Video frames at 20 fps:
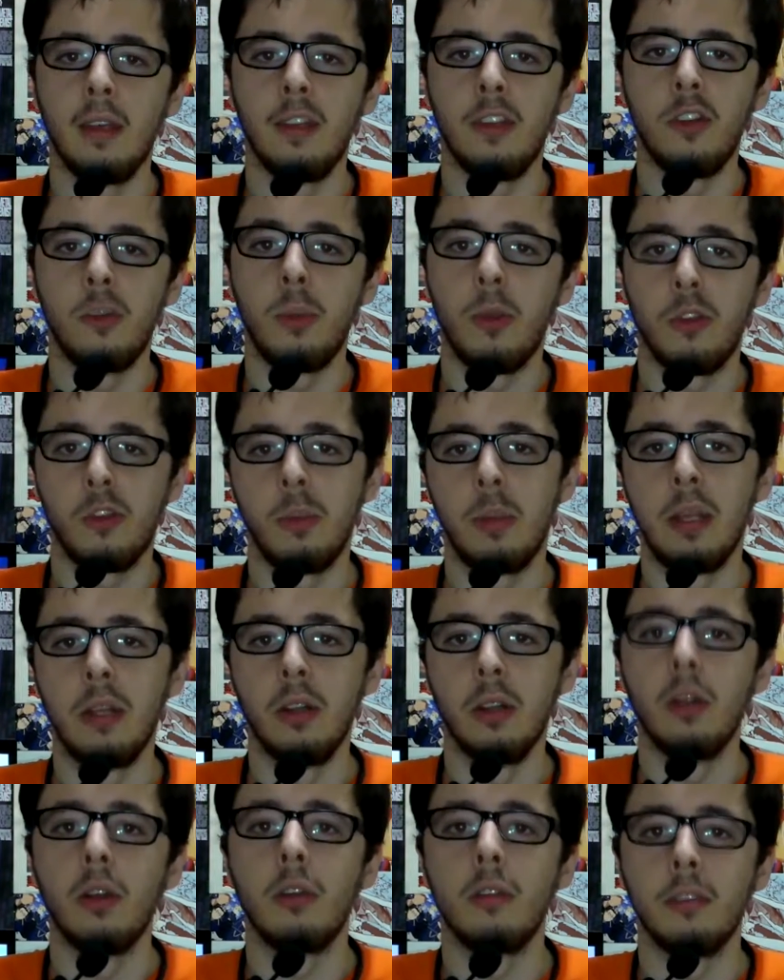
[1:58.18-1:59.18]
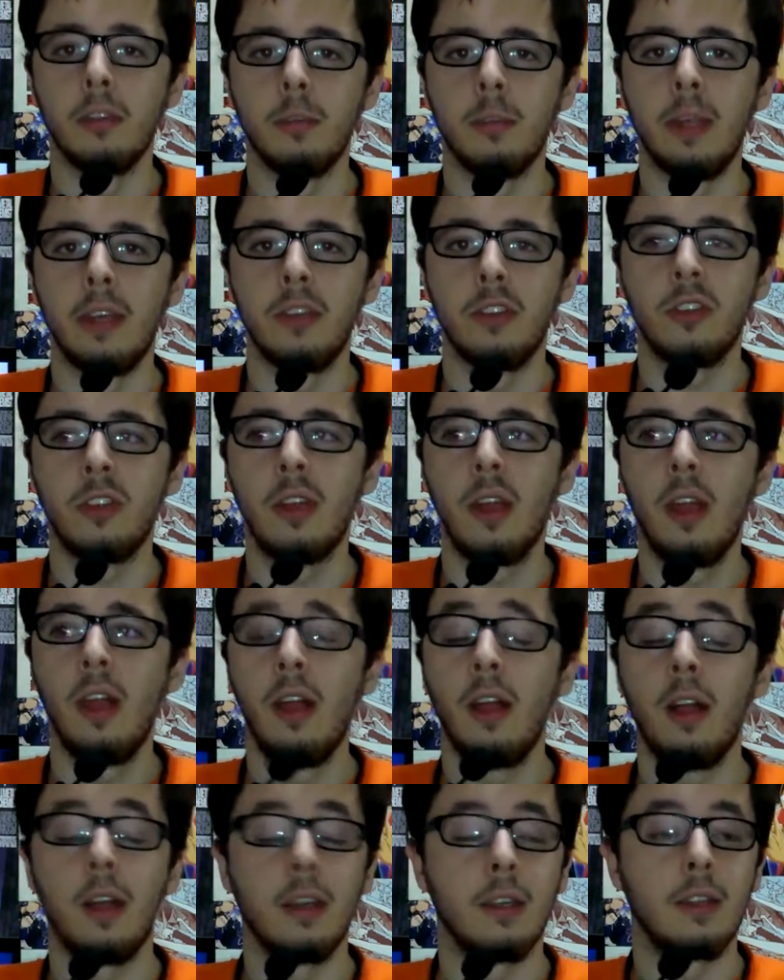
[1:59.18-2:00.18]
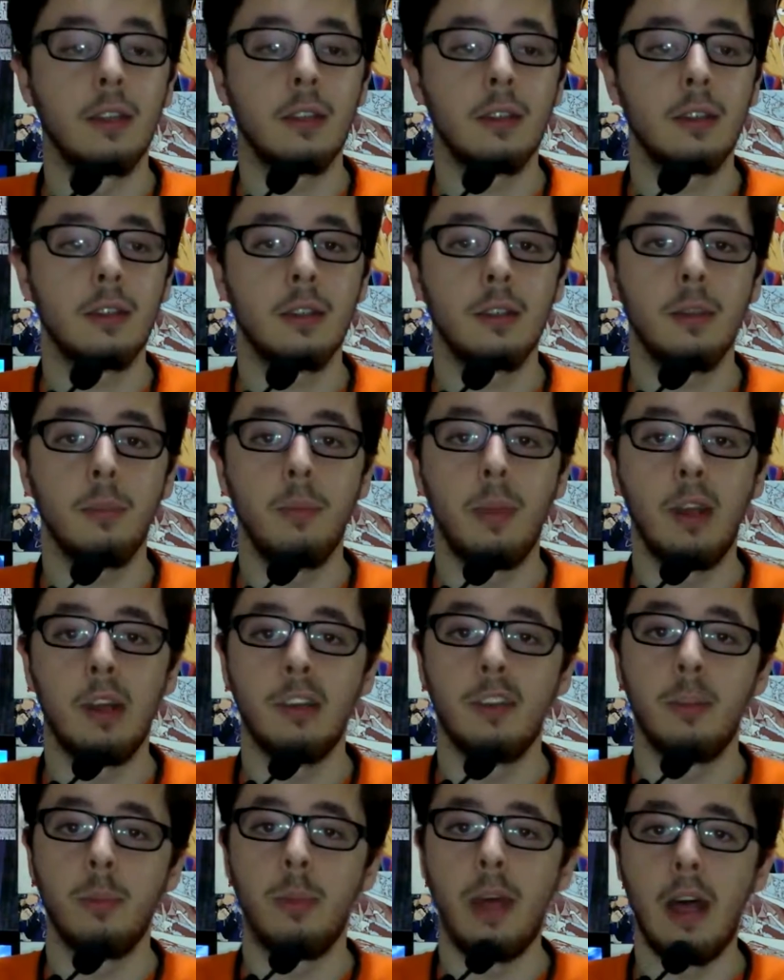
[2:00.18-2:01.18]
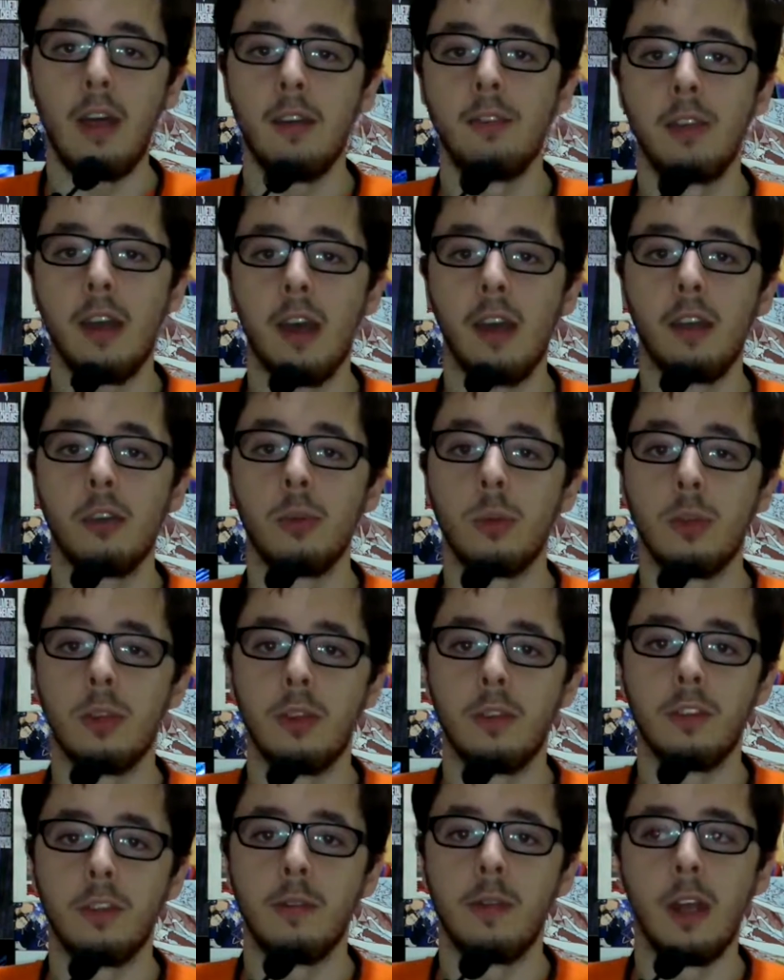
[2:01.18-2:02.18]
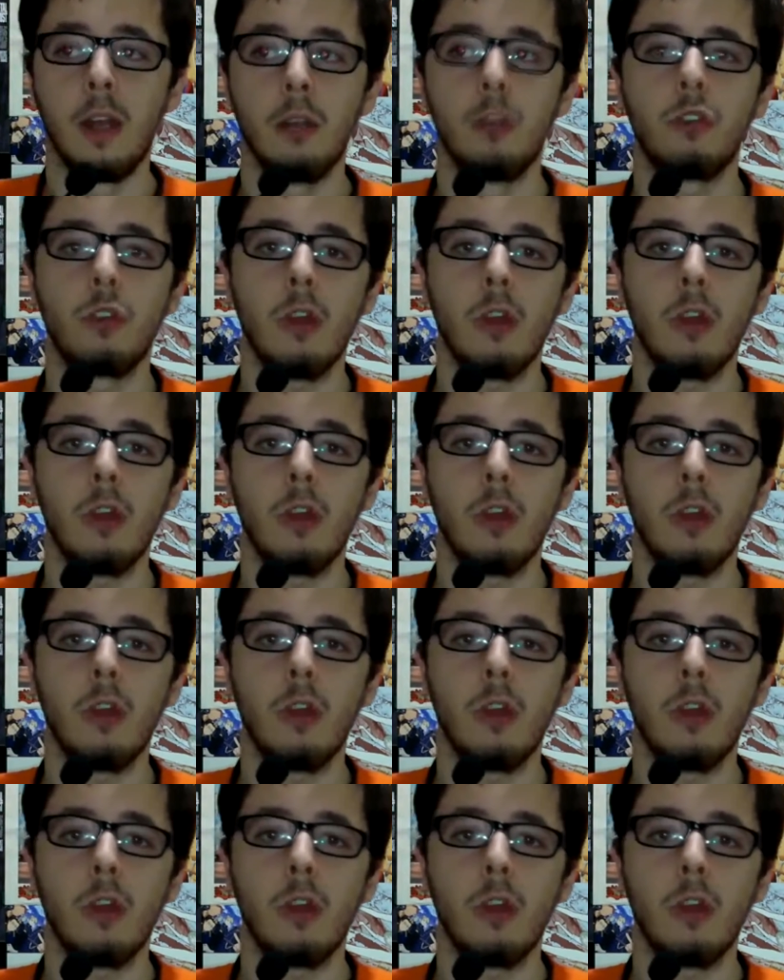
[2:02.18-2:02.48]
is supposed to be learned from this. Like, compared to Battle of Gods, where there's a very